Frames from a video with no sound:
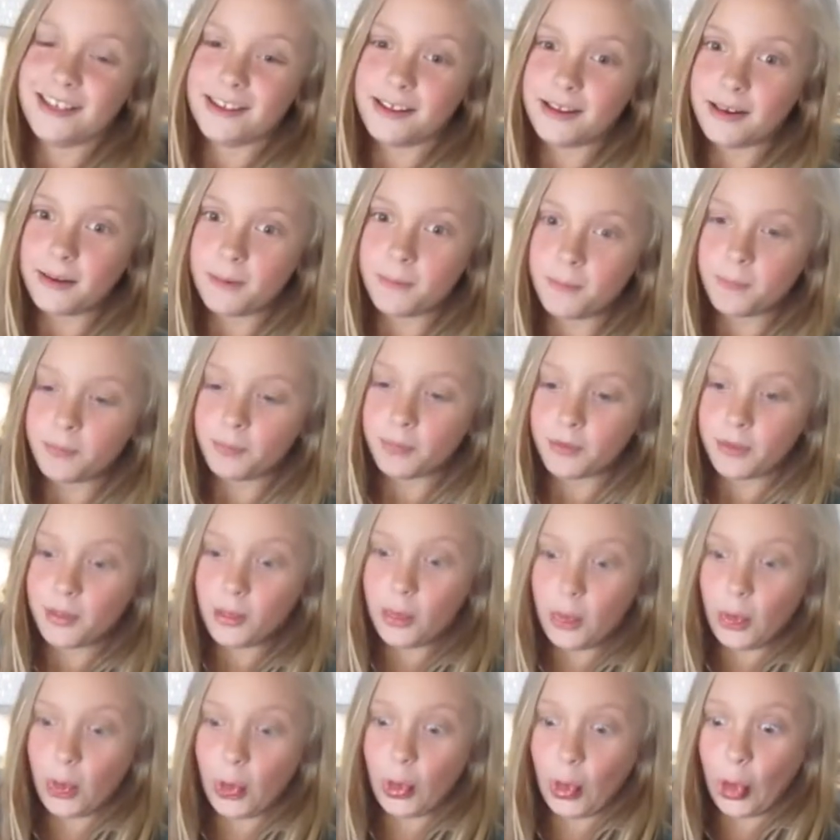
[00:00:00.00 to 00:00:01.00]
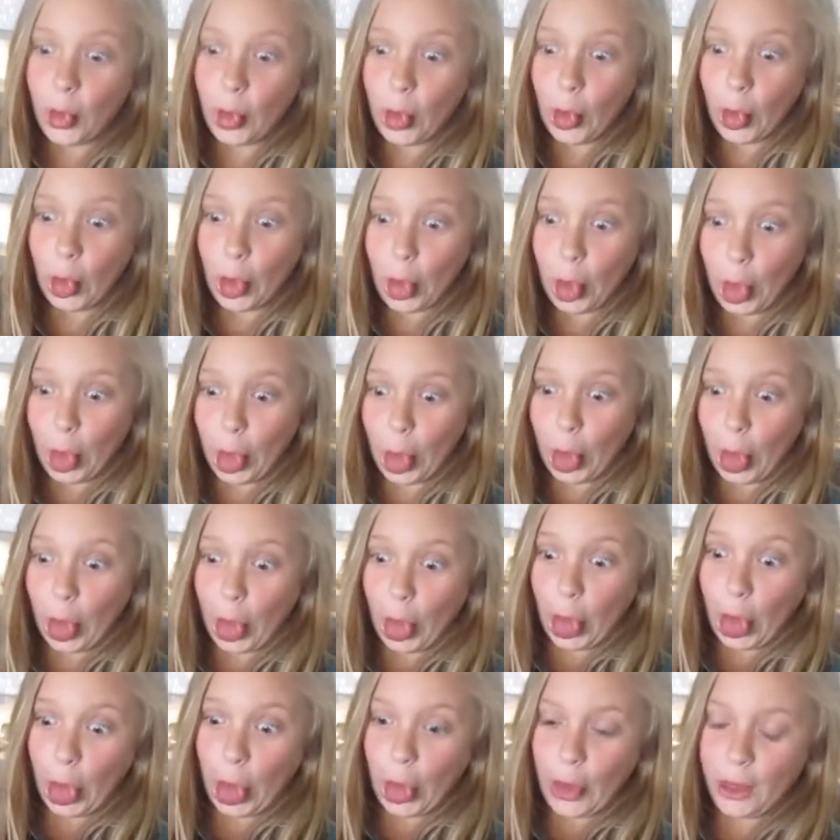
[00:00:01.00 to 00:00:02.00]
Okay, I'll move it over to the stove for you.
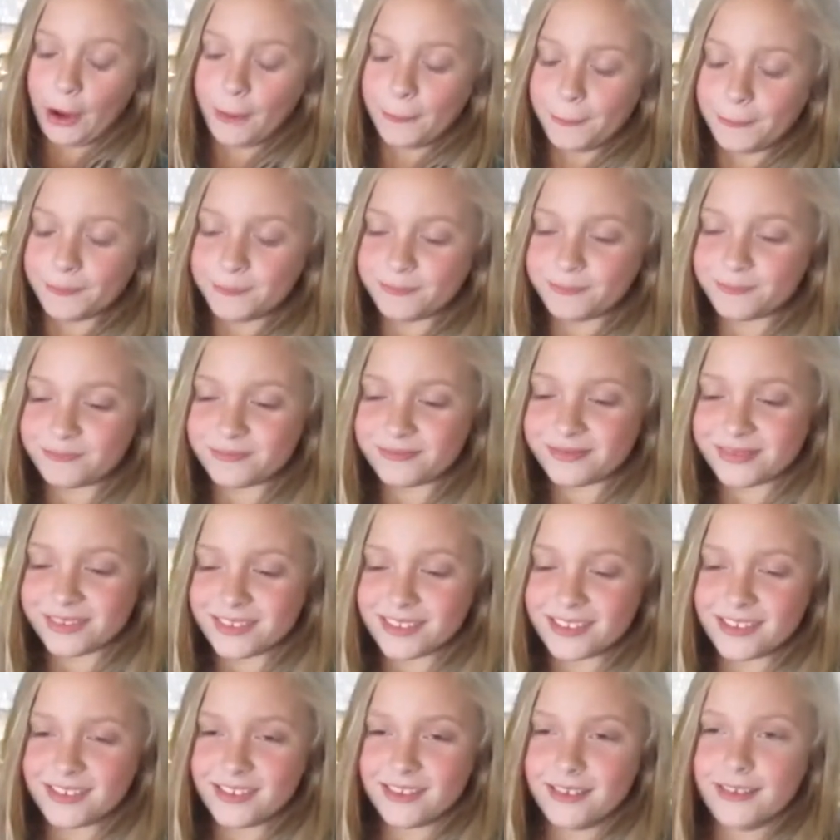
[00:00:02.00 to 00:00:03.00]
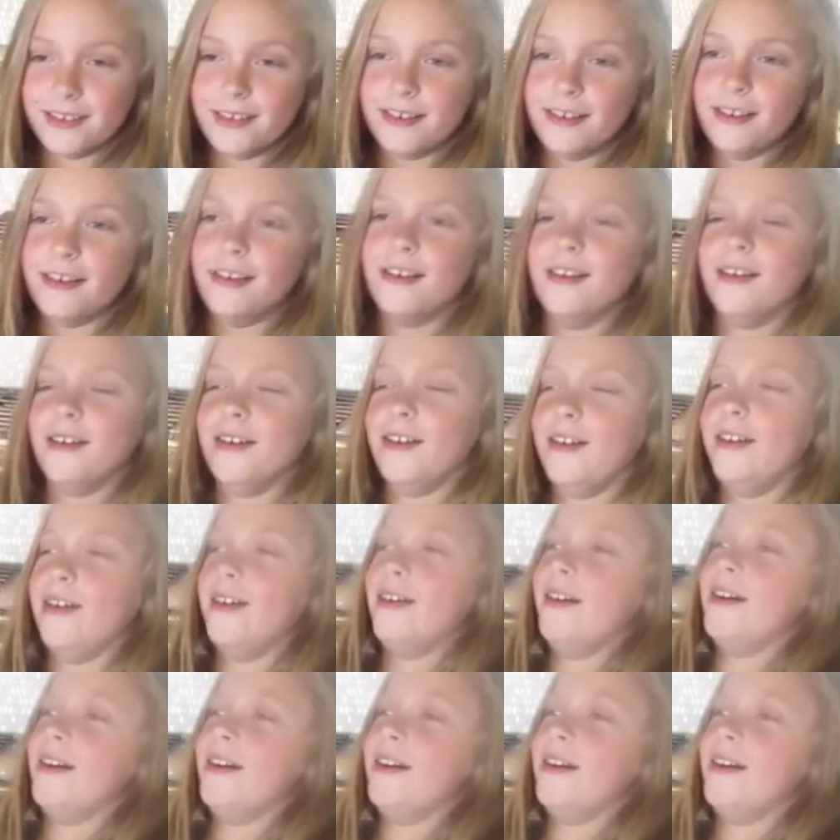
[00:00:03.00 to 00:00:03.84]
Oh, I'll move it to the stove for you, okay?